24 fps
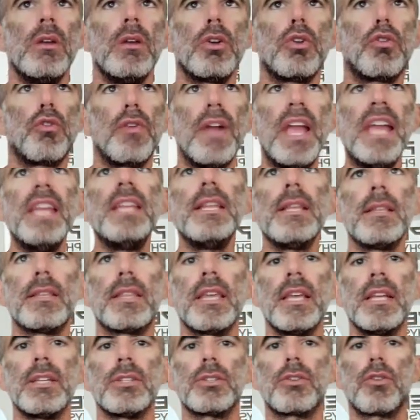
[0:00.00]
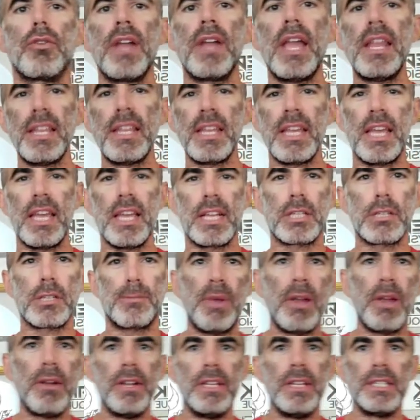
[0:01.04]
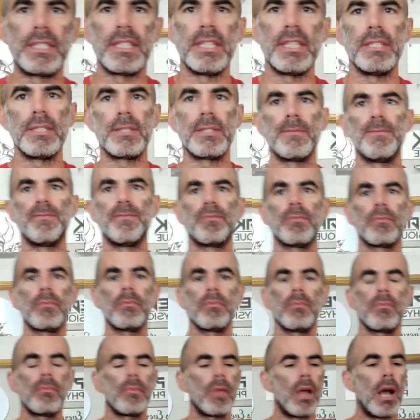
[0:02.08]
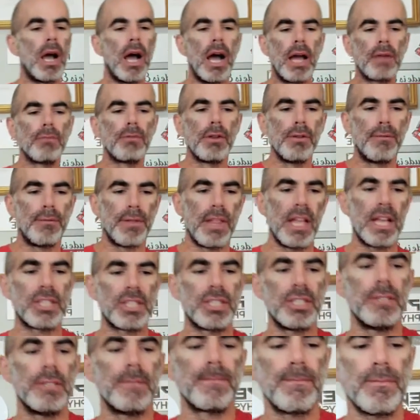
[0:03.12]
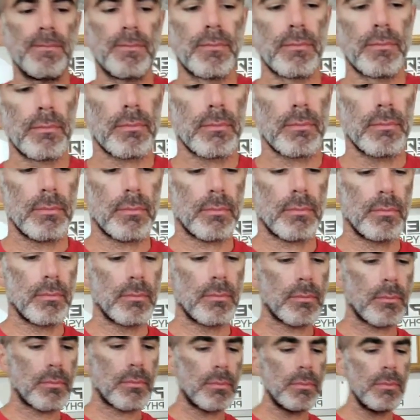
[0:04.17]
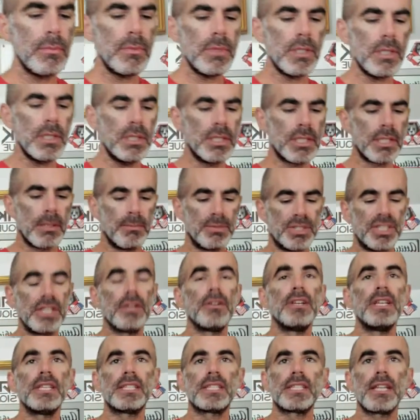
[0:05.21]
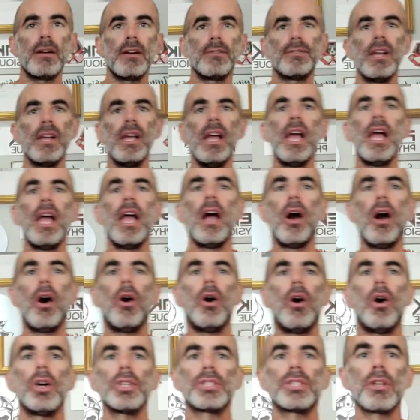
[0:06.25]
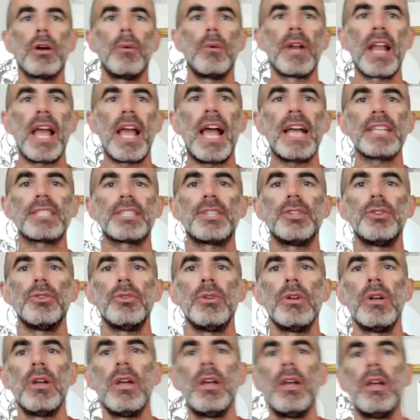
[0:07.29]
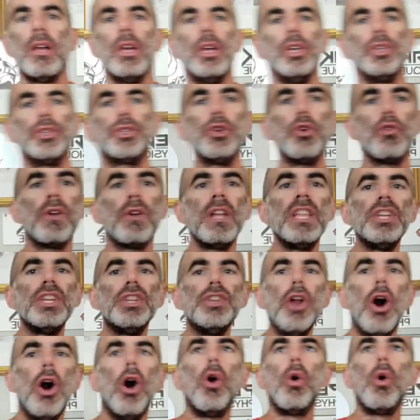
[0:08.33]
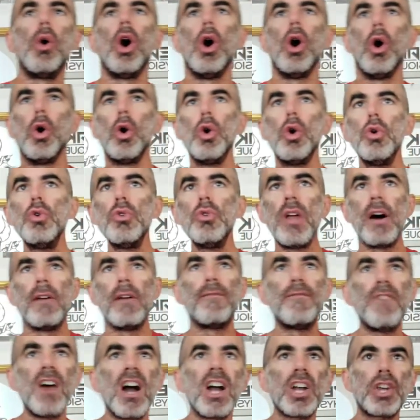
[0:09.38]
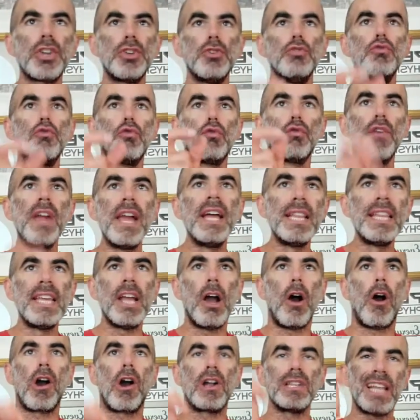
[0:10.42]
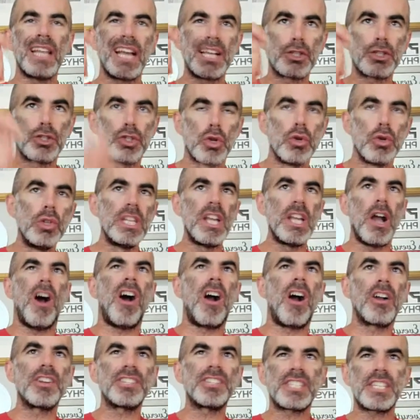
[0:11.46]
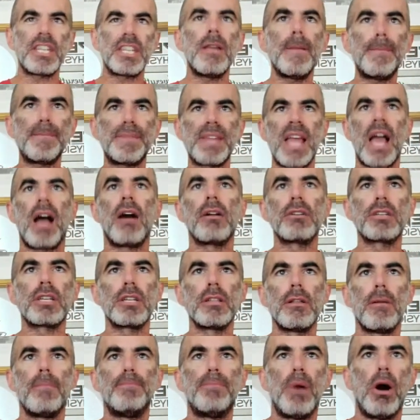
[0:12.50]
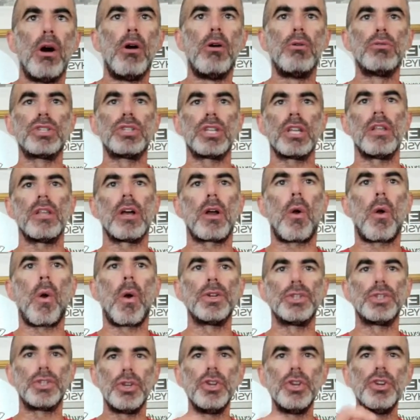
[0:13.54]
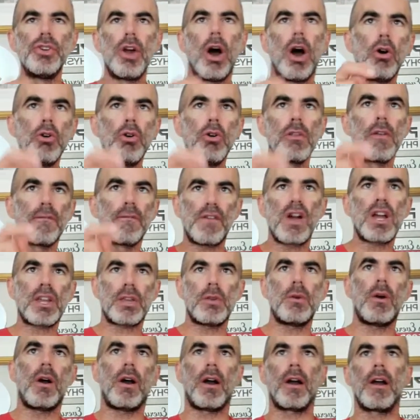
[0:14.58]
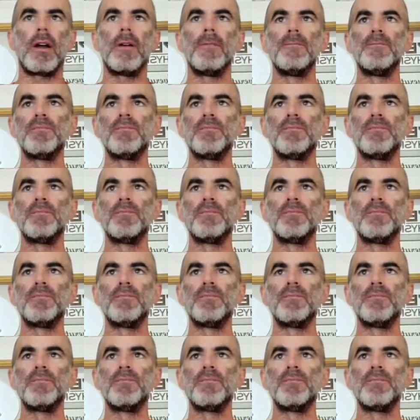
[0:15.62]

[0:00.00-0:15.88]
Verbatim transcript: creating things, creating experiences on reflection. Some serious stuff. Also, I want to ask you do you really know who the fuck you really are? Like, truly are deep down to the bone, to the core. Do you know who the fuck you are?